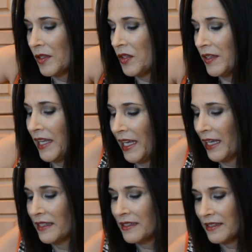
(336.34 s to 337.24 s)
for the
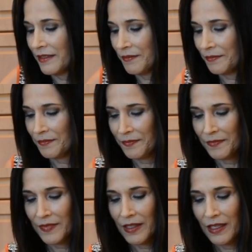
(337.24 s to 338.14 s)
ends.
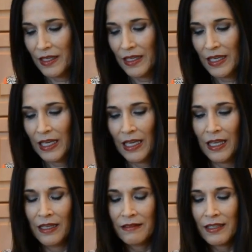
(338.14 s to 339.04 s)

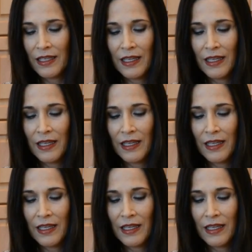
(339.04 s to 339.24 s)
And